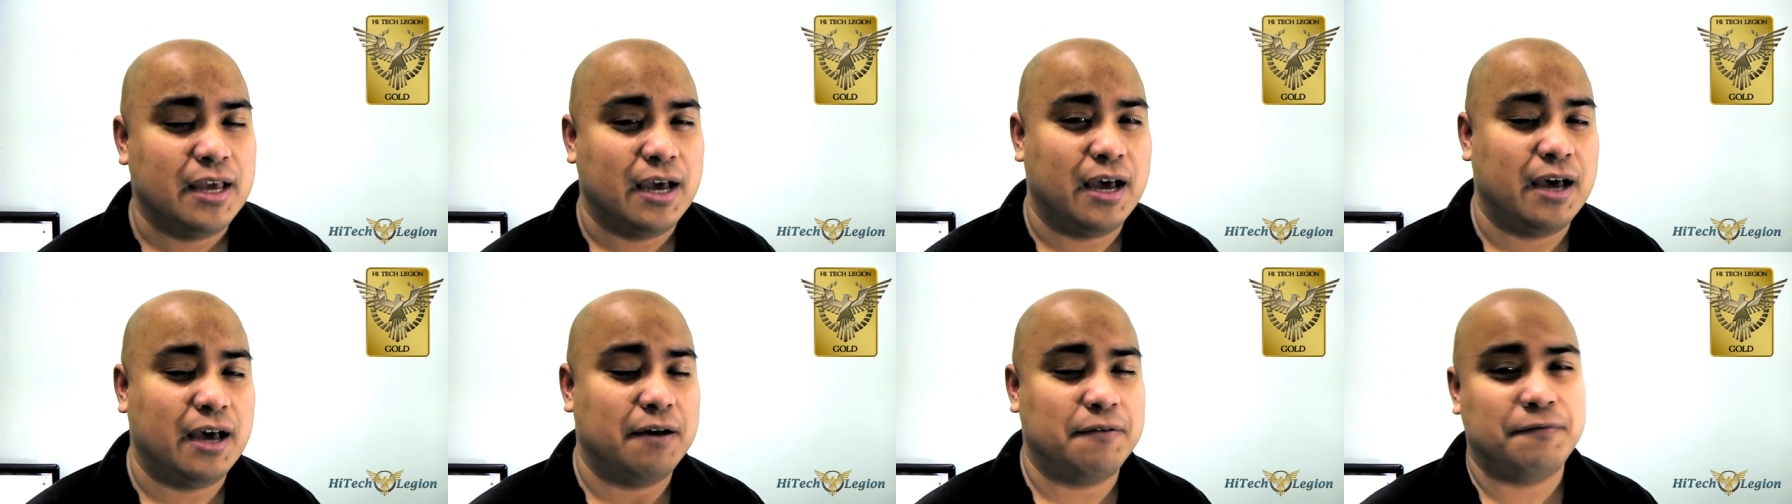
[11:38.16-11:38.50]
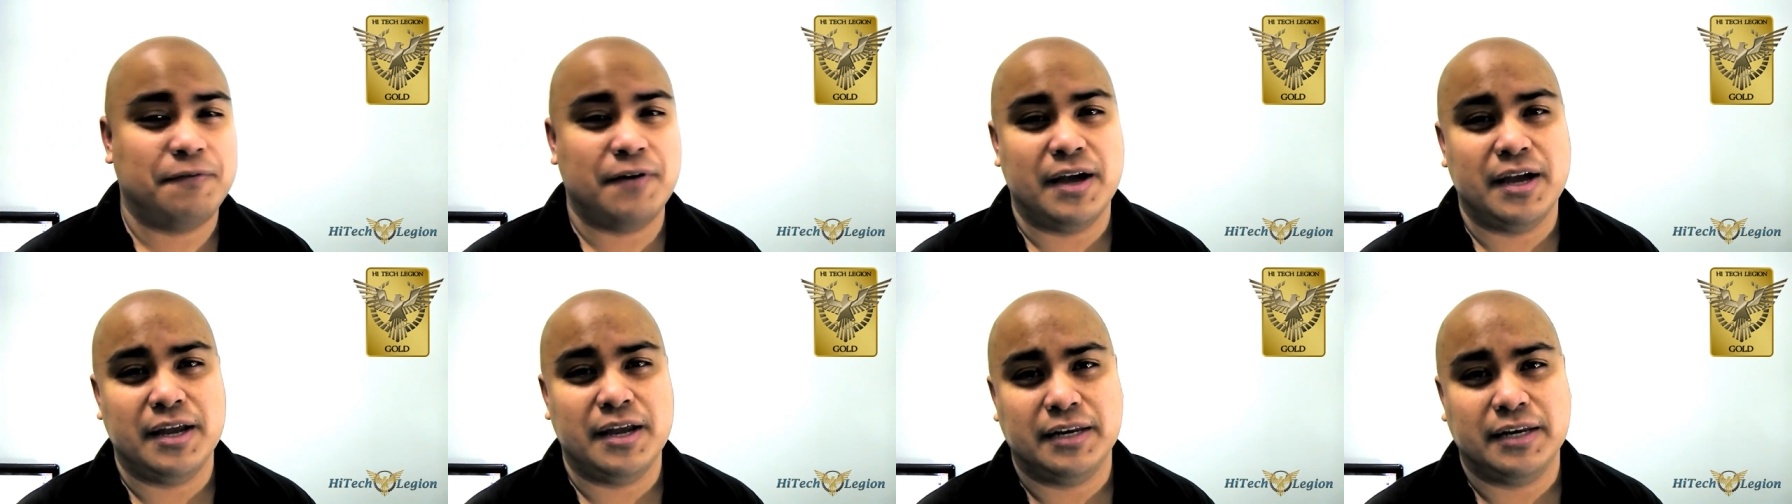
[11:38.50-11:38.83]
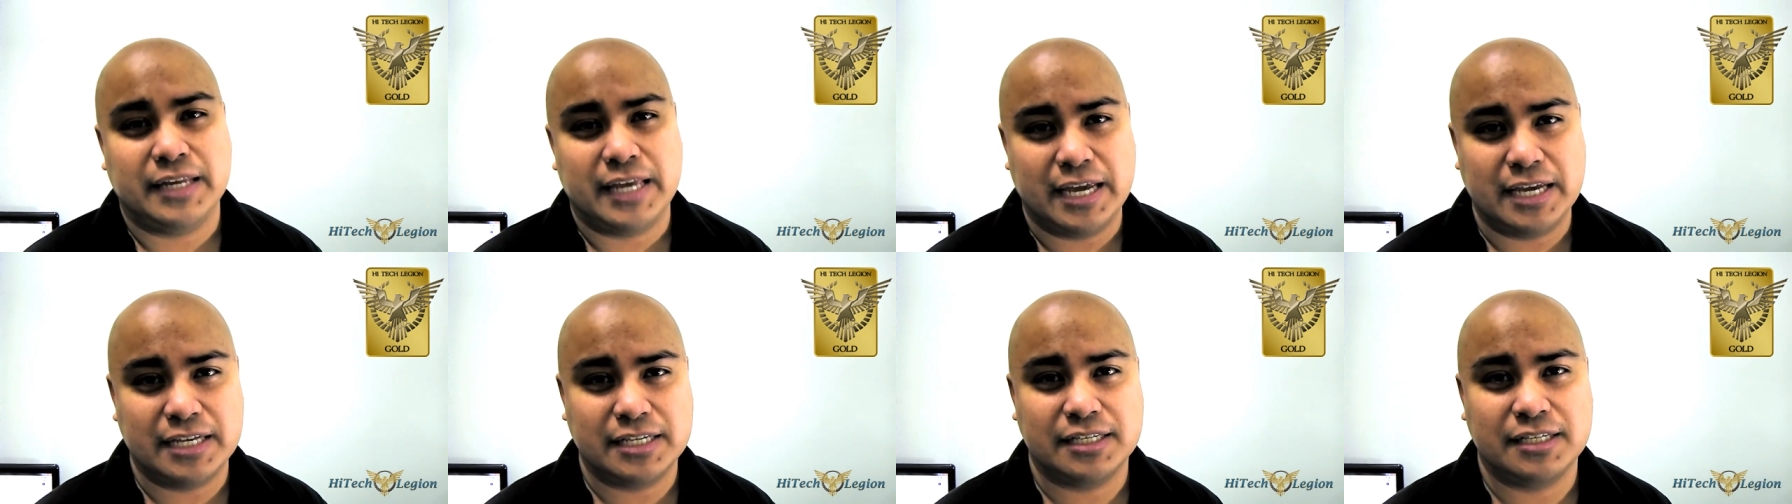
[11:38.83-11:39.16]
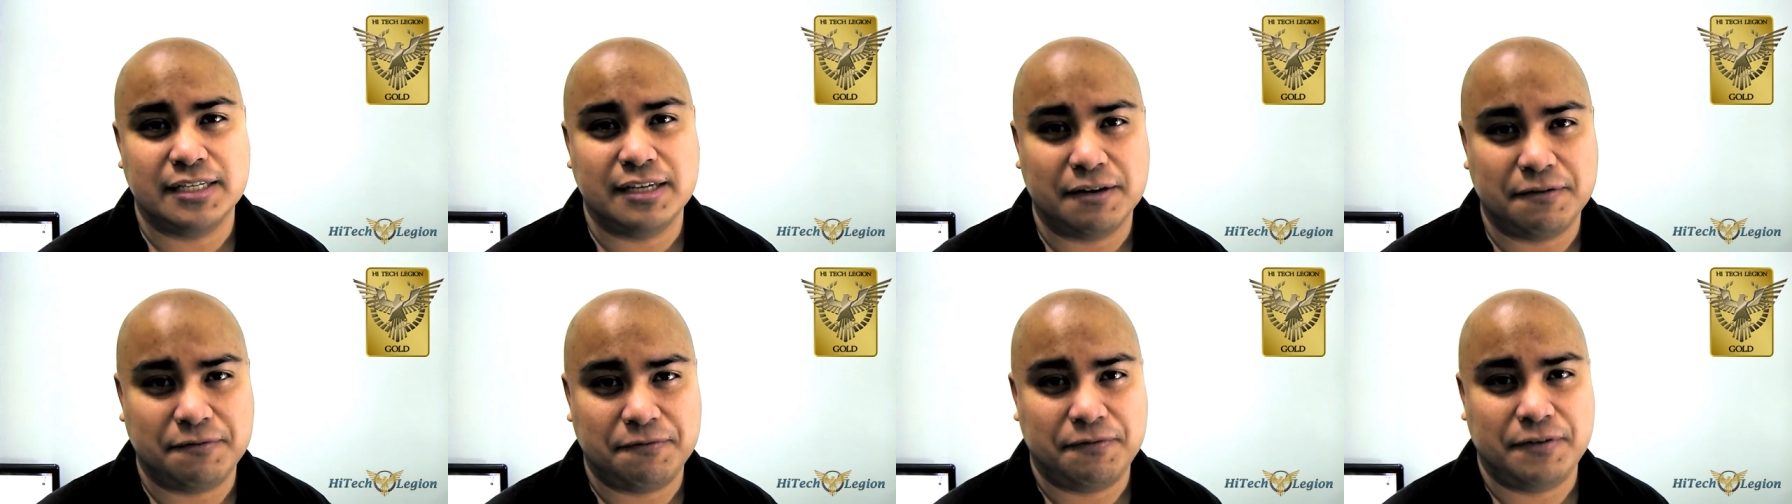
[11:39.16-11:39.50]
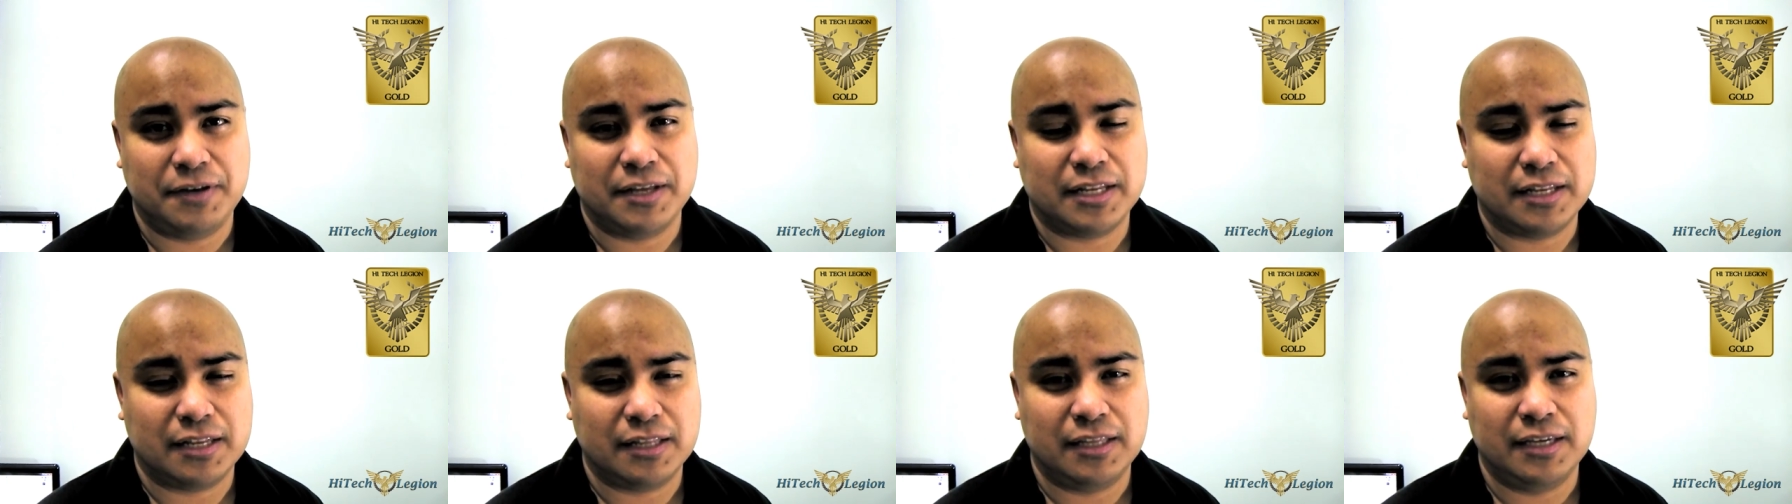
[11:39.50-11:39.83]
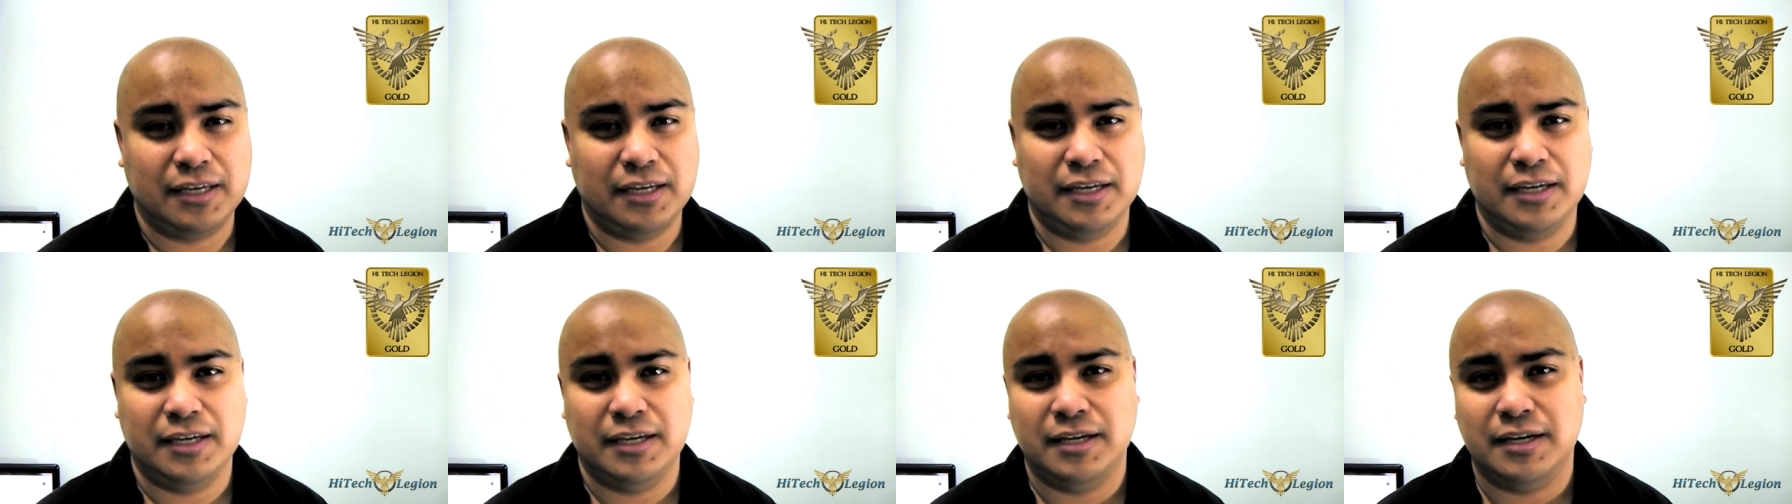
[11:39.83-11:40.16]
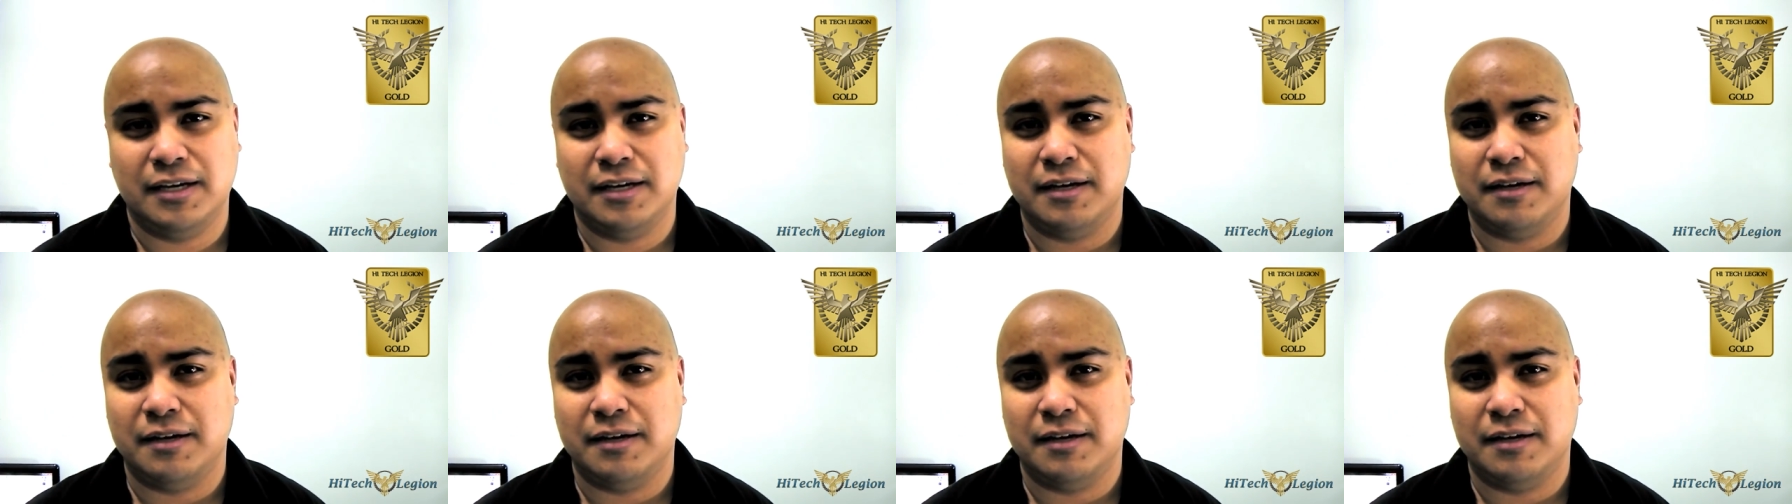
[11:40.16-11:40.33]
uh, find cases that fit the